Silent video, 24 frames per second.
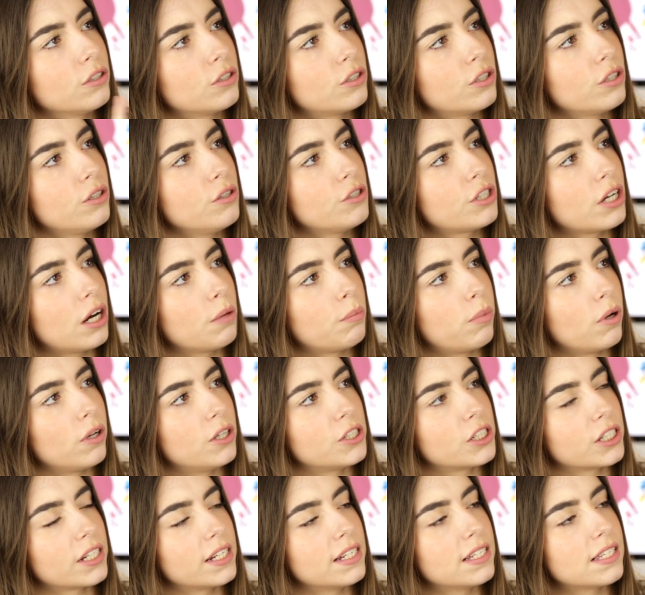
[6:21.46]
two gel
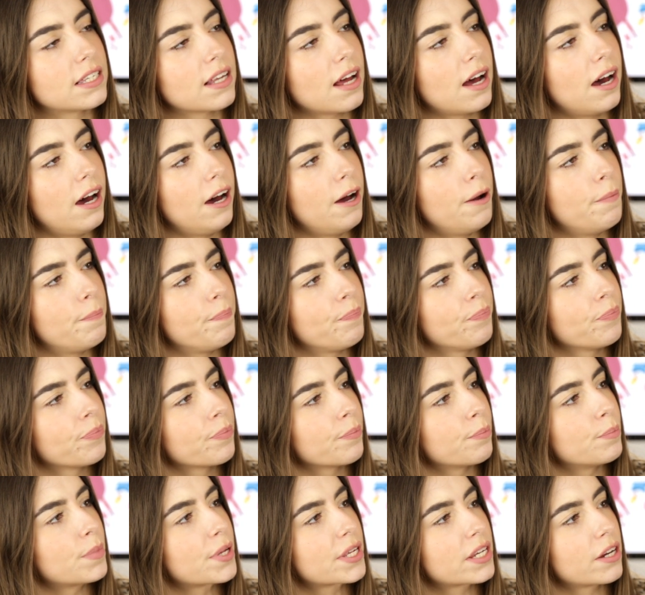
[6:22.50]
polishes, um,
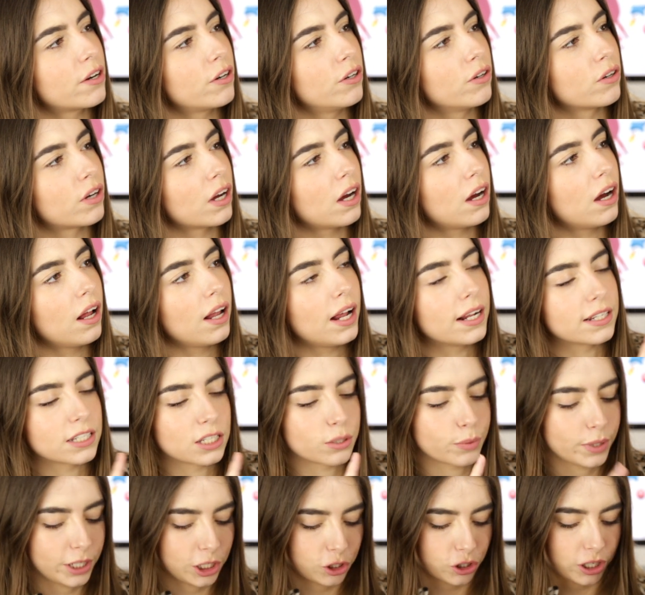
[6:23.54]
Material Girl and
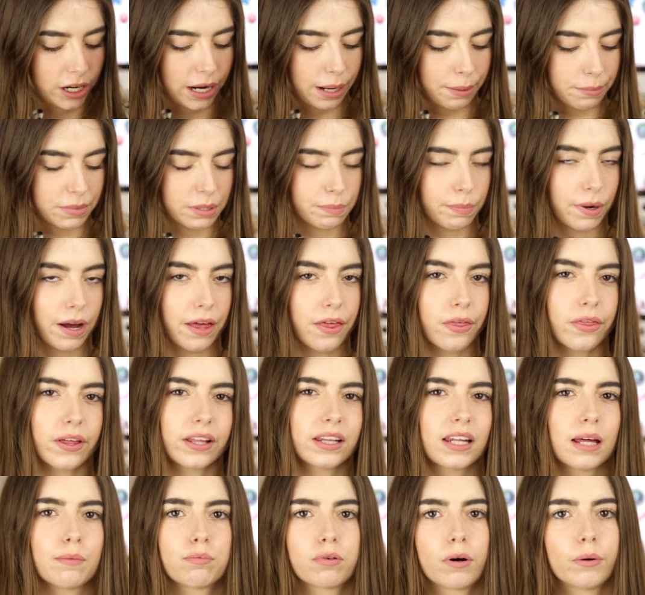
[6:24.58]
Sweet Dreams, but I
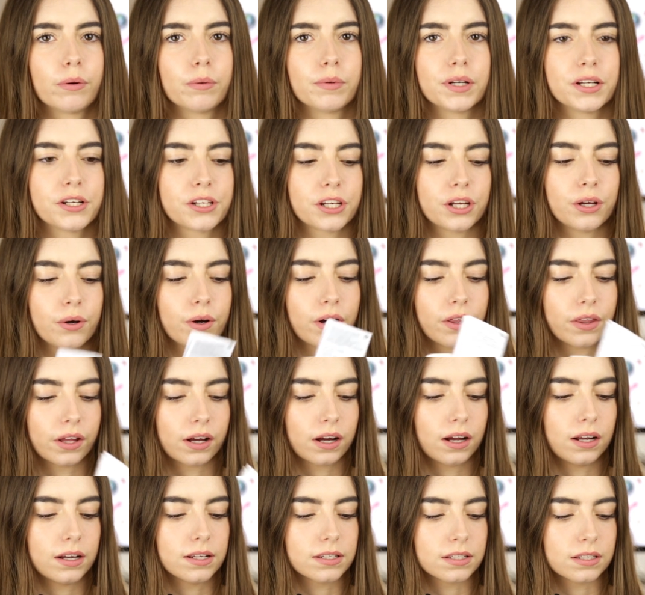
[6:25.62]
think they probably do other
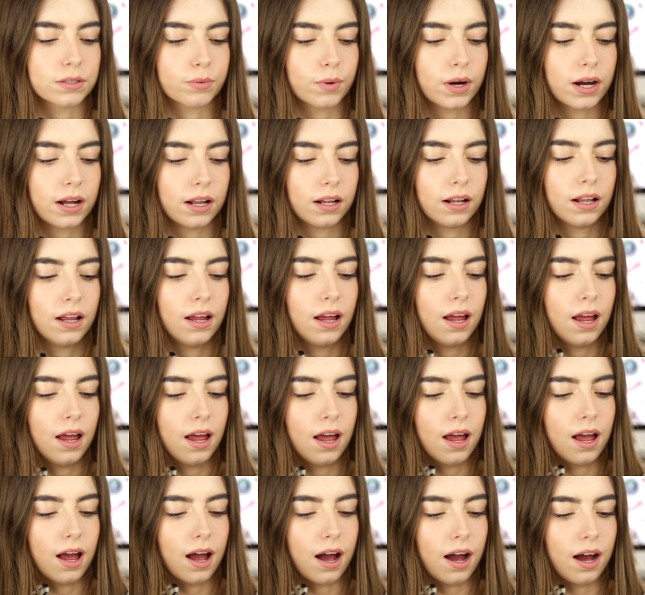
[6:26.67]
colours as well.
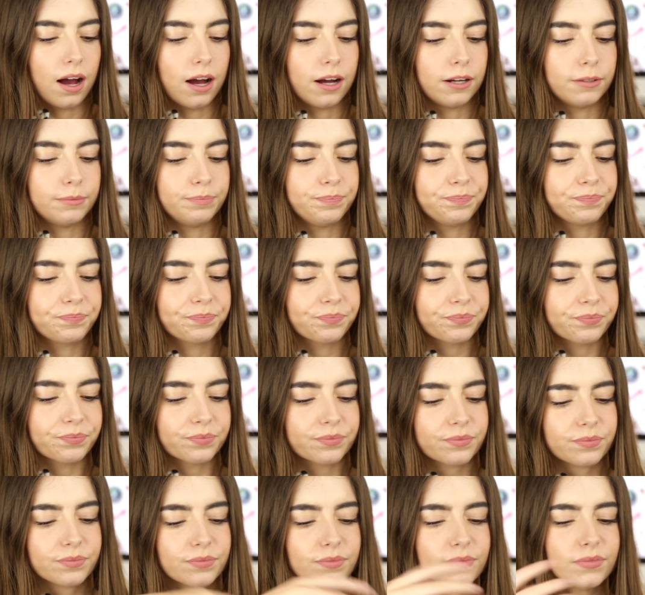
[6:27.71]
Um,
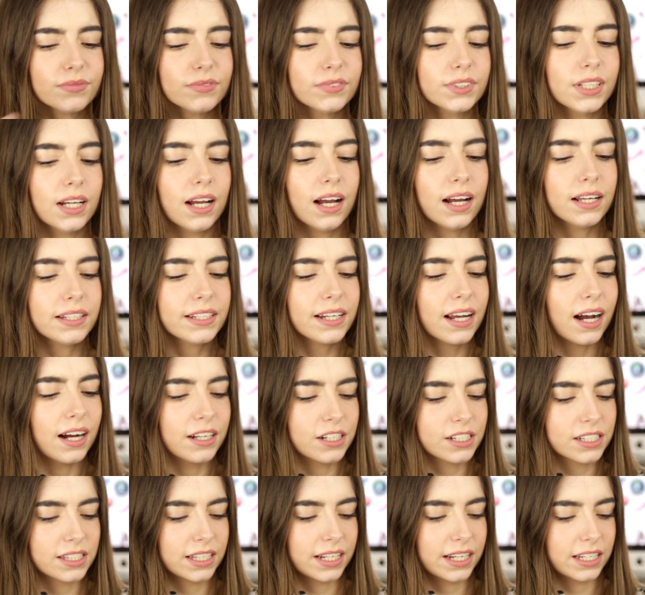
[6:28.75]
and yeah, I
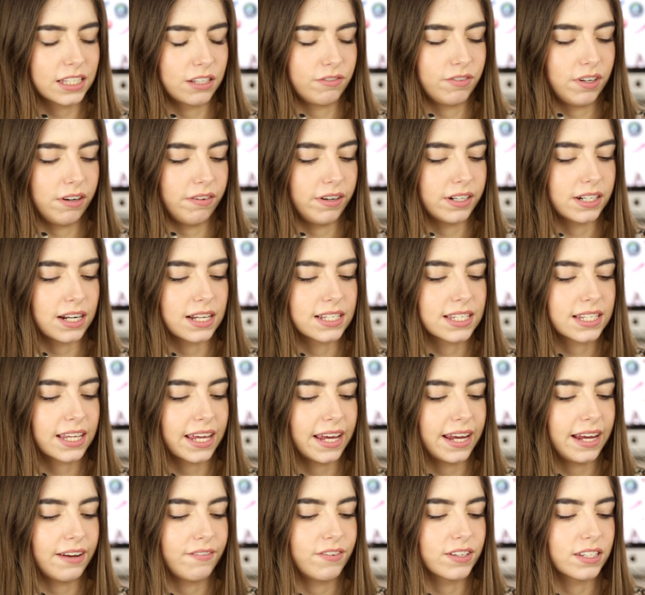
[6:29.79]
just think it's a really nice
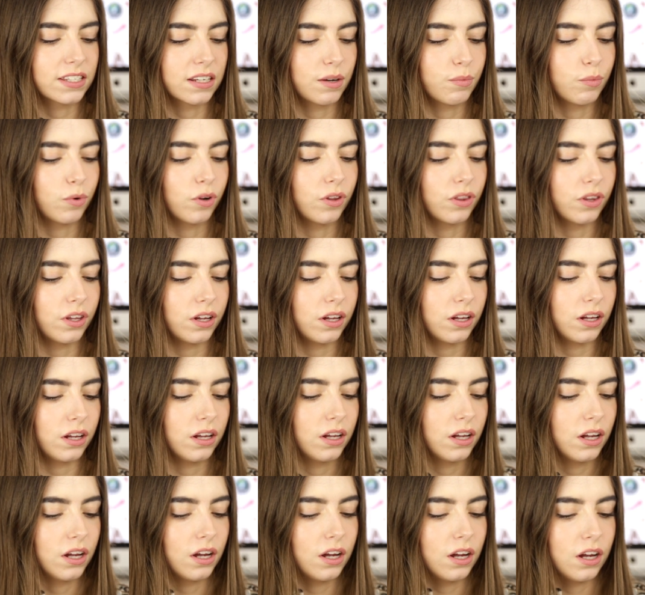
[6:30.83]
kit for someone
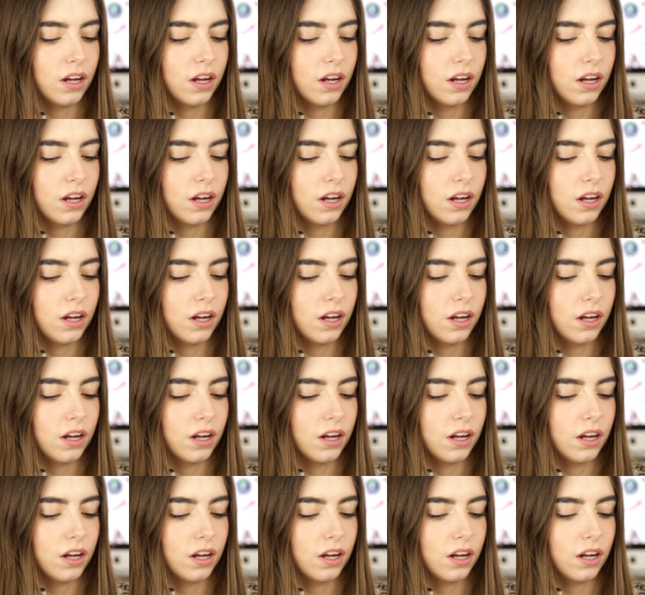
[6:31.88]
that